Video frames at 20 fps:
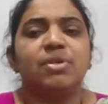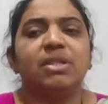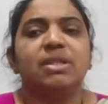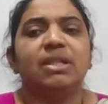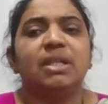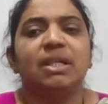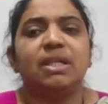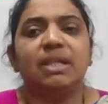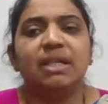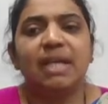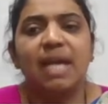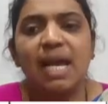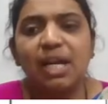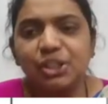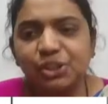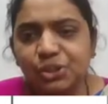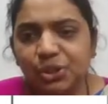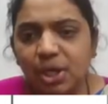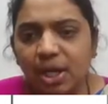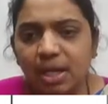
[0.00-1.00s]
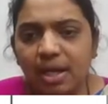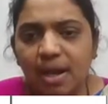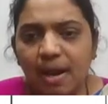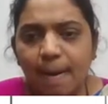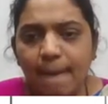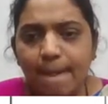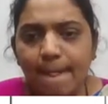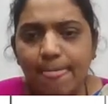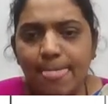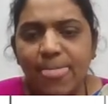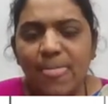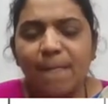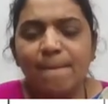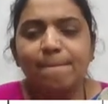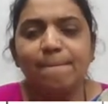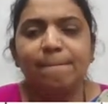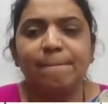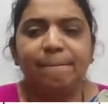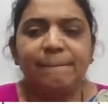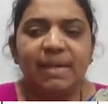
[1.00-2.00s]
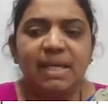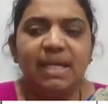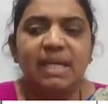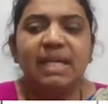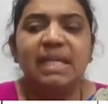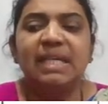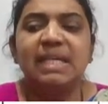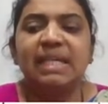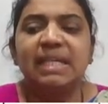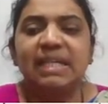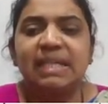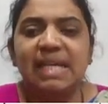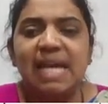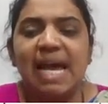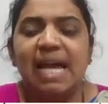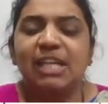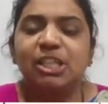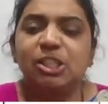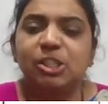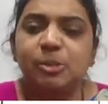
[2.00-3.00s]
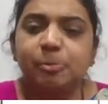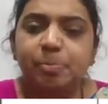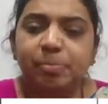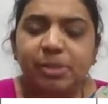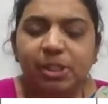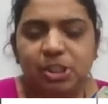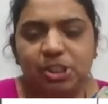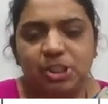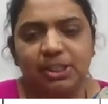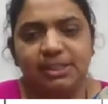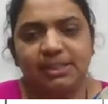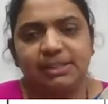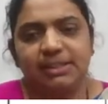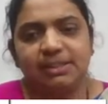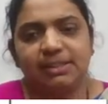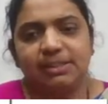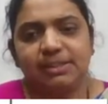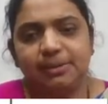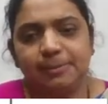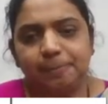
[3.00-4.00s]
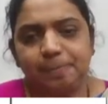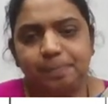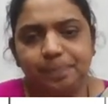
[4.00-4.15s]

in the cash column being cash purchases.